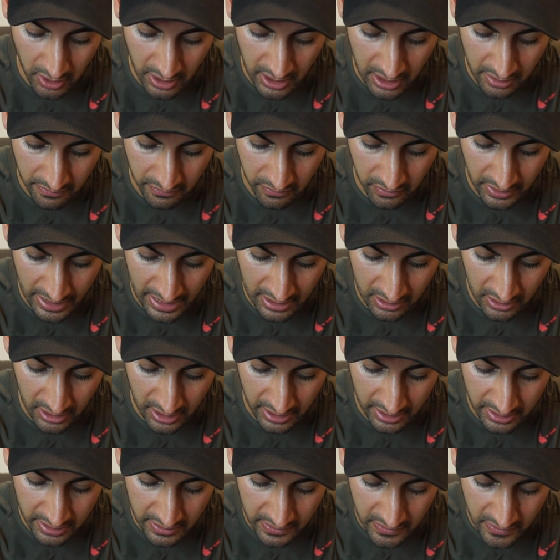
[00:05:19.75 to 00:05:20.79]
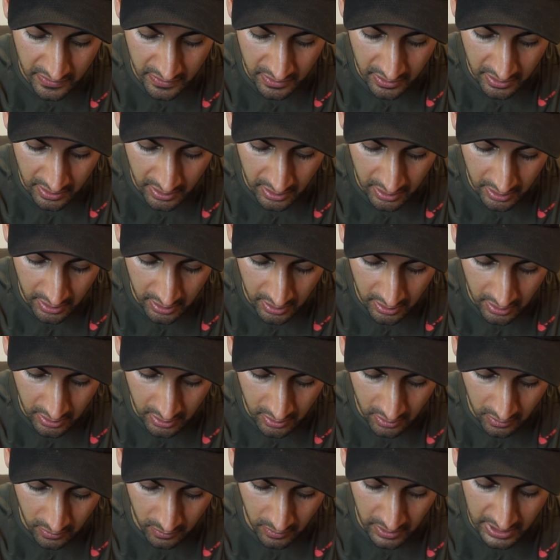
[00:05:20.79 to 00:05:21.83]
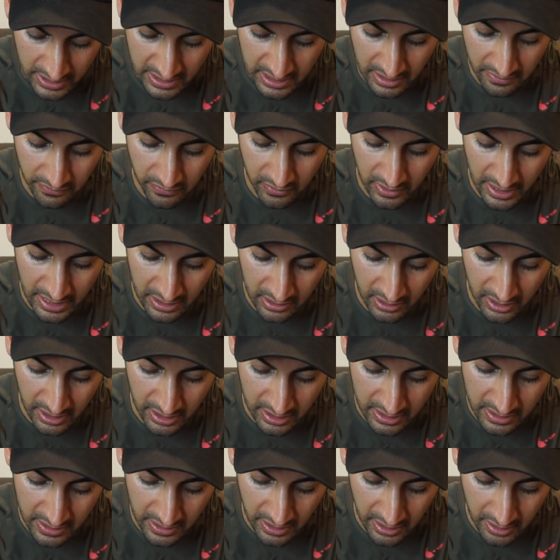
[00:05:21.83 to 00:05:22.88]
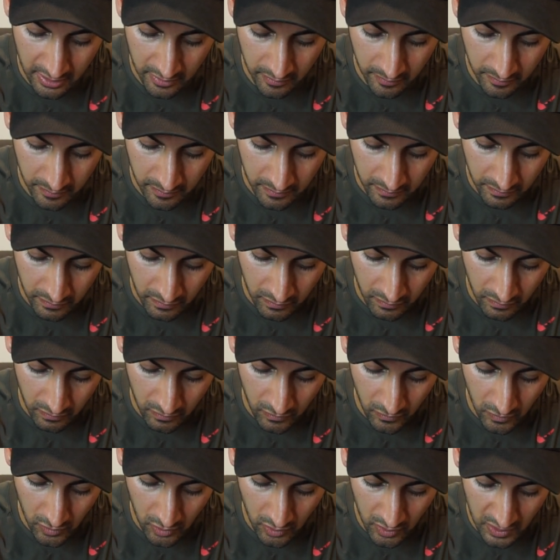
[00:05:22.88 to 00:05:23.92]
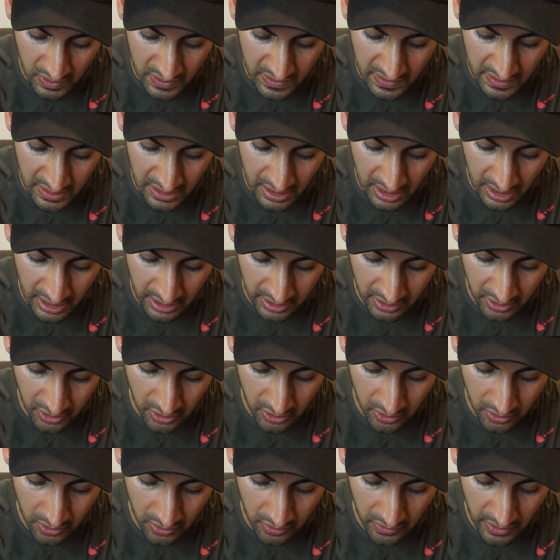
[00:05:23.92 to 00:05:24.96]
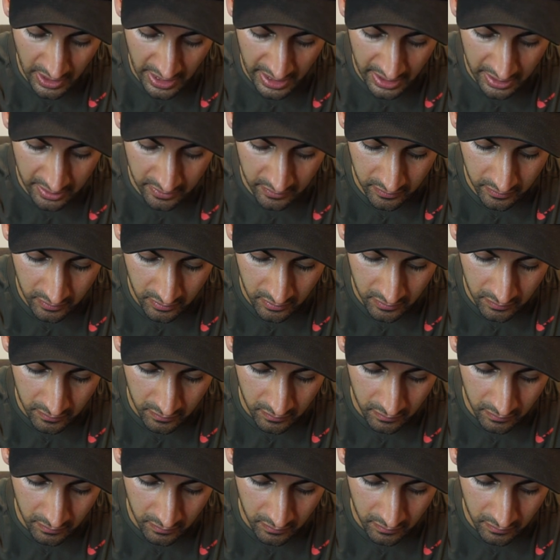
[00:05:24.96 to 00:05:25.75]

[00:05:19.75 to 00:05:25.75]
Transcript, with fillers: It kind of flatlines. When I say flatlines, like you could see on here that